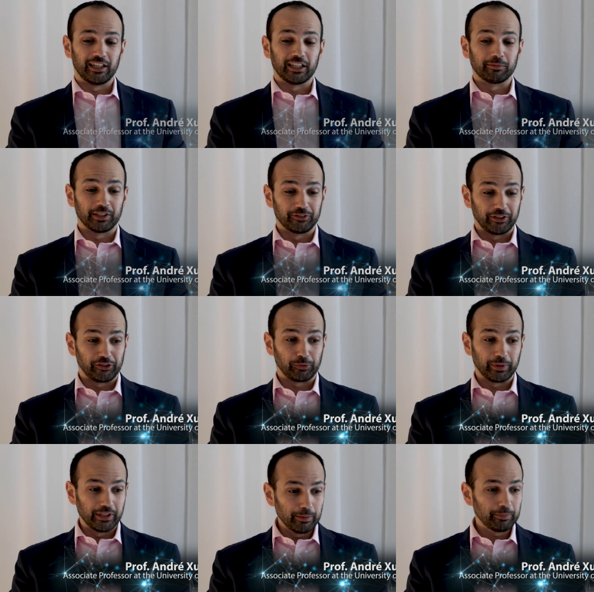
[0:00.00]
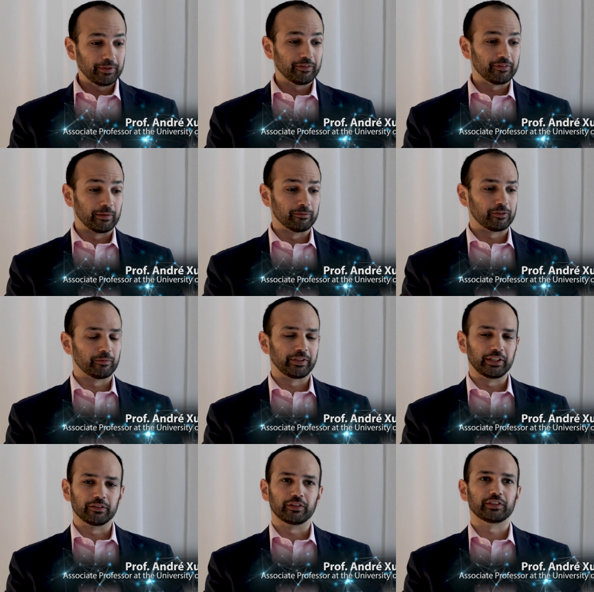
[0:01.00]
I'm Andre Xuereb. I'm from
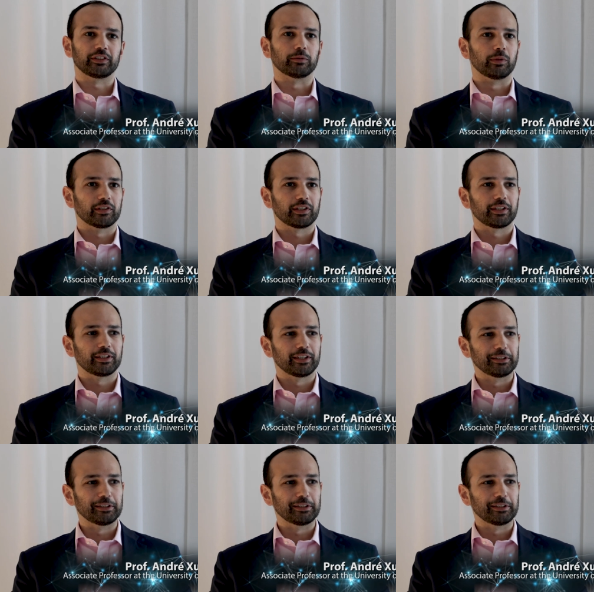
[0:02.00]
the University of Malta.